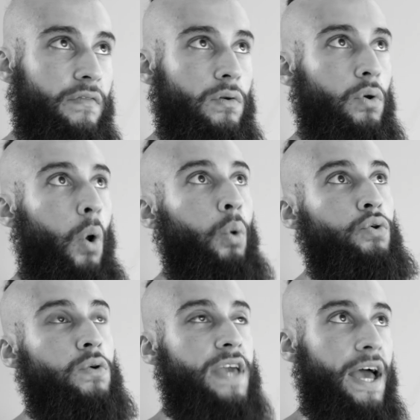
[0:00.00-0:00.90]
of you and all
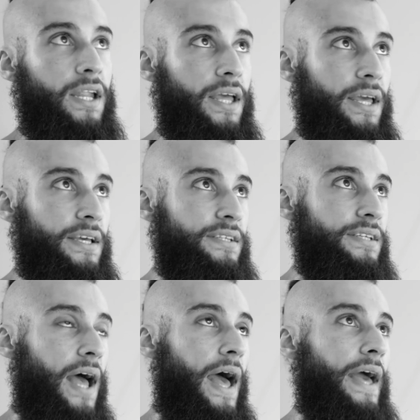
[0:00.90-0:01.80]
you get
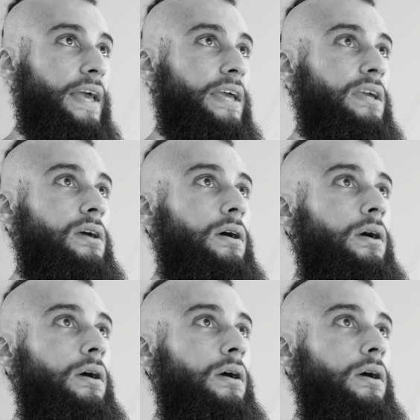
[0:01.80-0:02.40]
is a